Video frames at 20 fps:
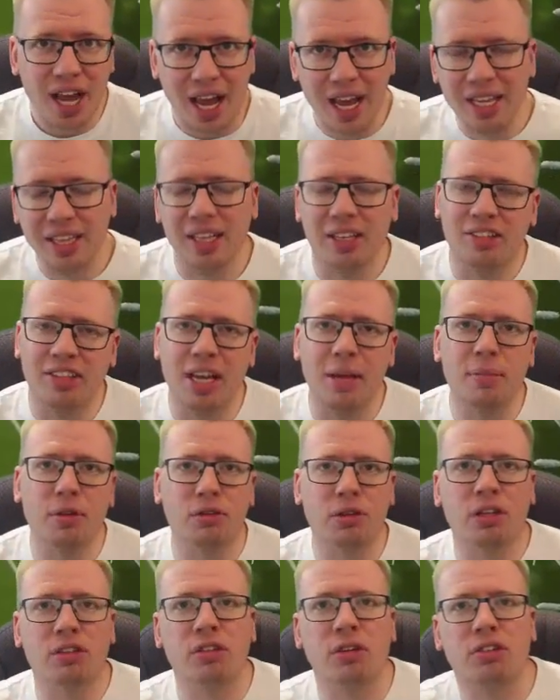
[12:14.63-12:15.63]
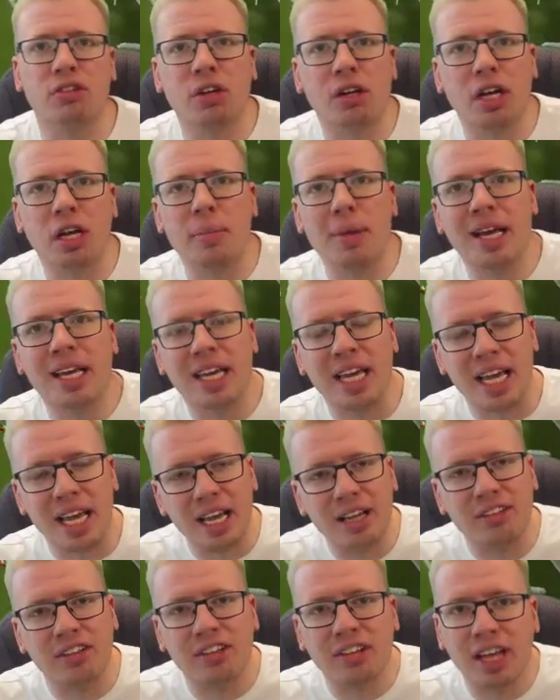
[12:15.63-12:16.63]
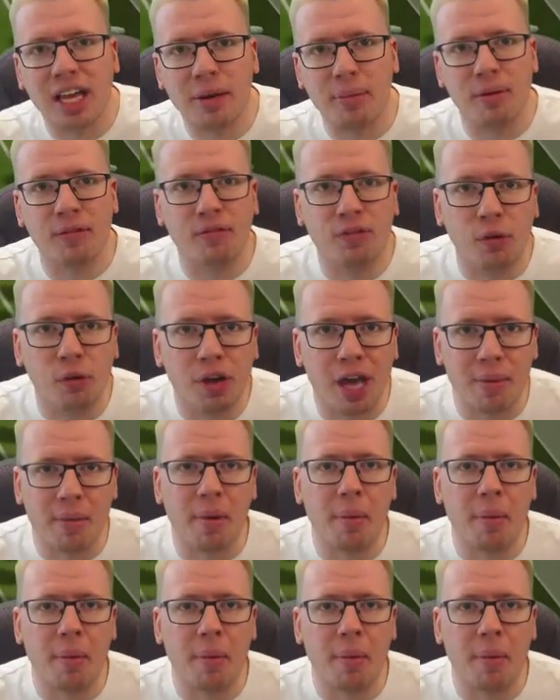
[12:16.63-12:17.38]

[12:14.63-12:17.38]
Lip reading: in the team as well, so it's not going to make it easy to get him on full cam.